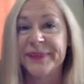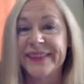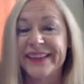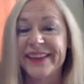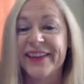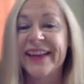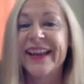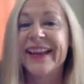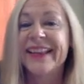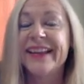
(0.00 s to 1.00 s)
So
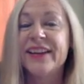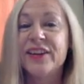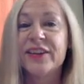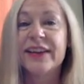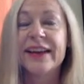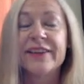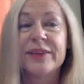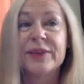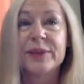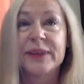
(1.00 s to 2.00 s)
then you'd only have
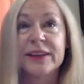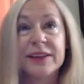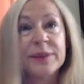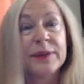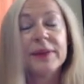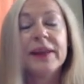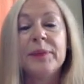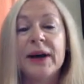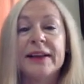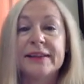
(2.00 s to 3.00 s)
information on people that
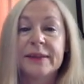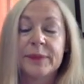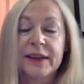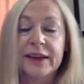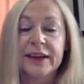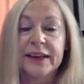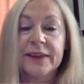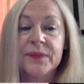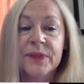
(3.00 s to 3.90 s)
bought something, right?